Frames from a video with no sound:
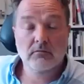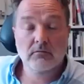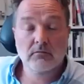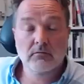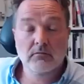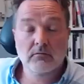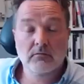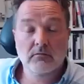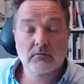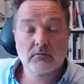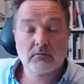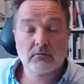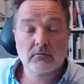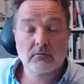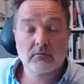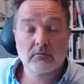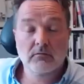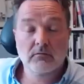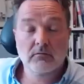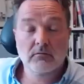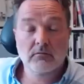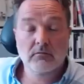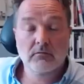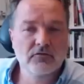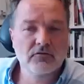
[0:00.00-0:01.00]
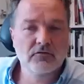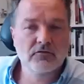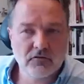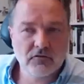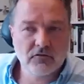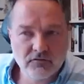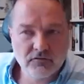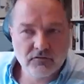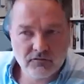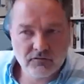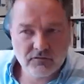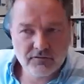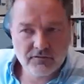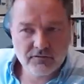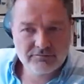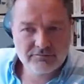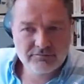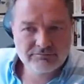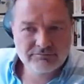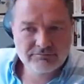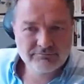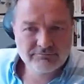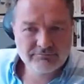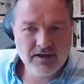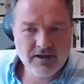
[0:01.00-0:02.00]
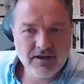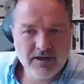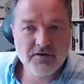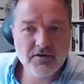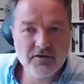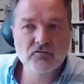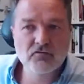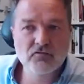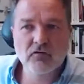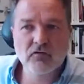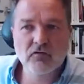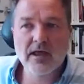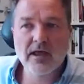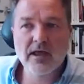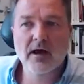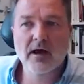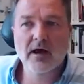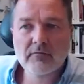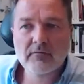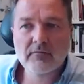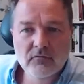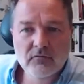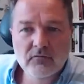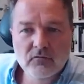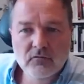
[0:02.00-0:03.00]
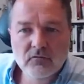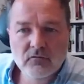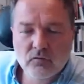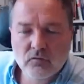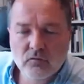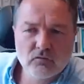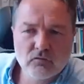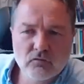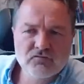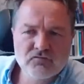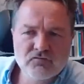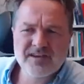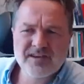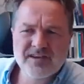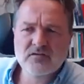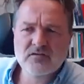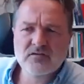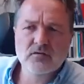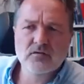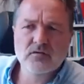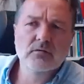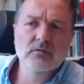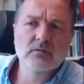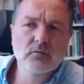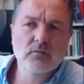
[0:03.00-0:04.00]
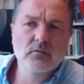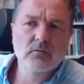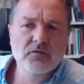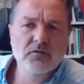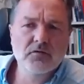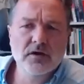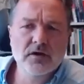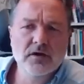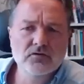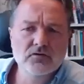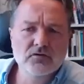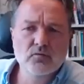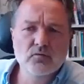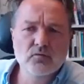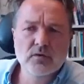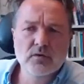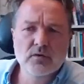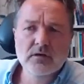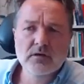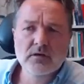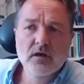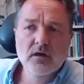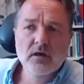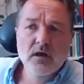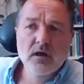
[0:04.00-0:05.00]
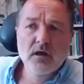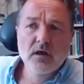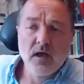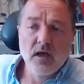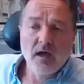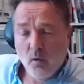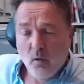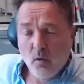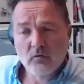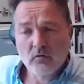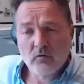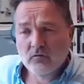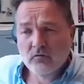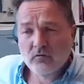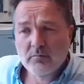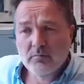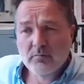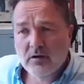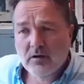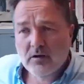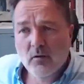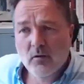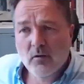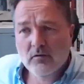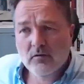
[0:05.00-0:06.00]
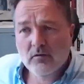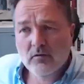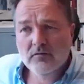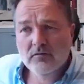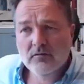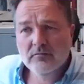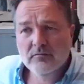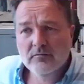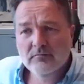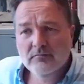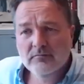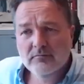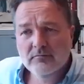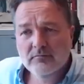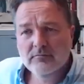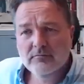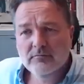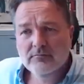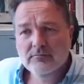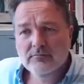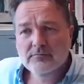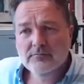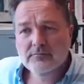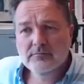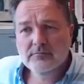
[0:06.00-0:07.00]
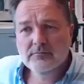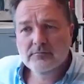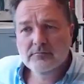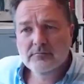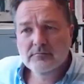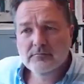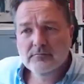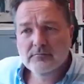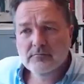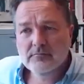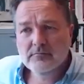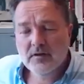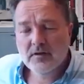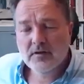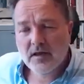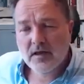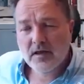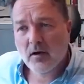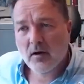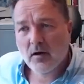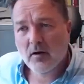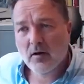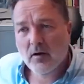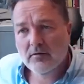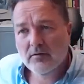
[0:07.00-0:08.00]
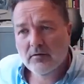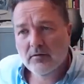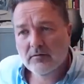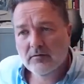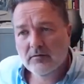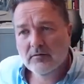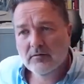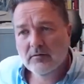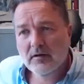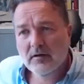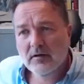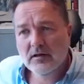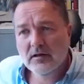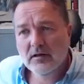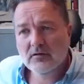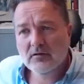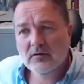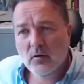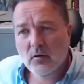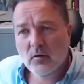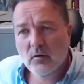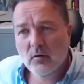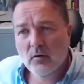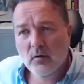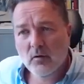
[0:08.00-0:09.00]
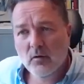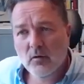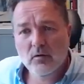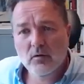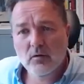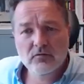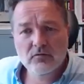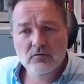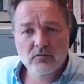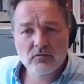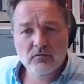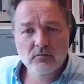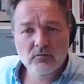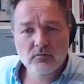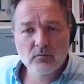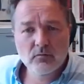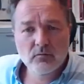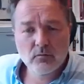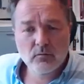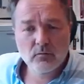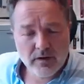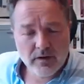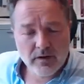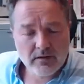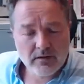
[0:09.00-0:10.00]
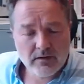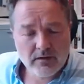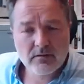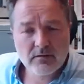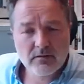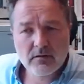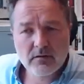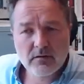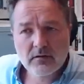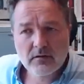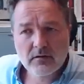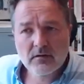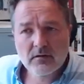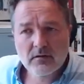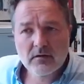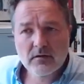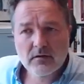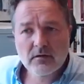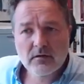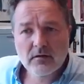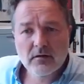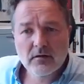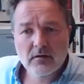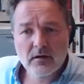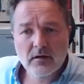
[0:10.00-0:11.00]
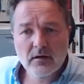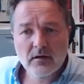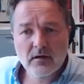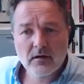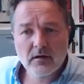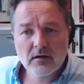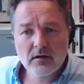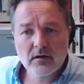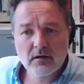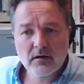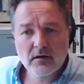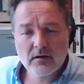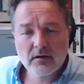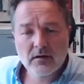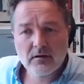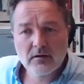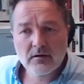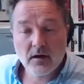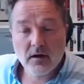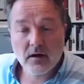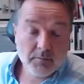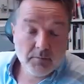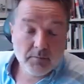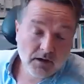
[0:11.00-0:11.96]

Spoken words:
encourages Eritrea to continue what they're doing, also because they are in cohort with Abiy